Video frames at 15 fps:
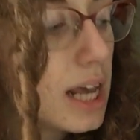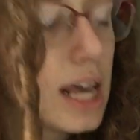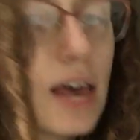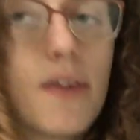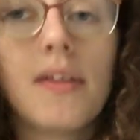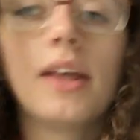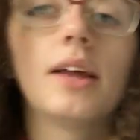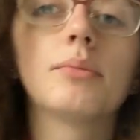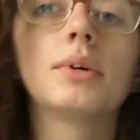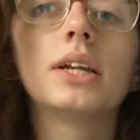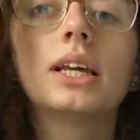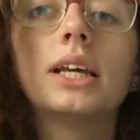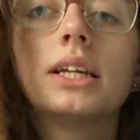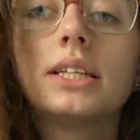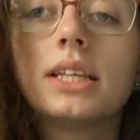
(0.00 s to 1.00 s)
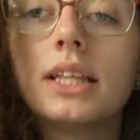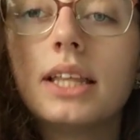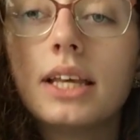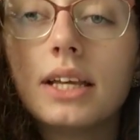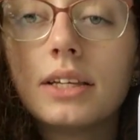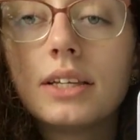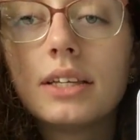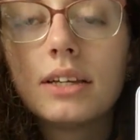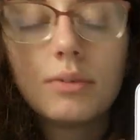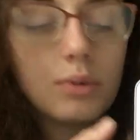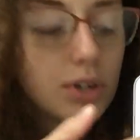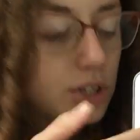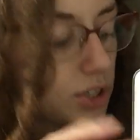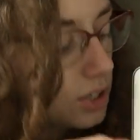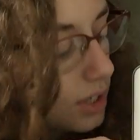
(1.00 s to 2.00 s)
and then I'm going to get to this,
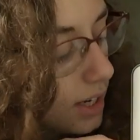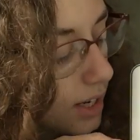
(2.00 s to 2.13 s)
which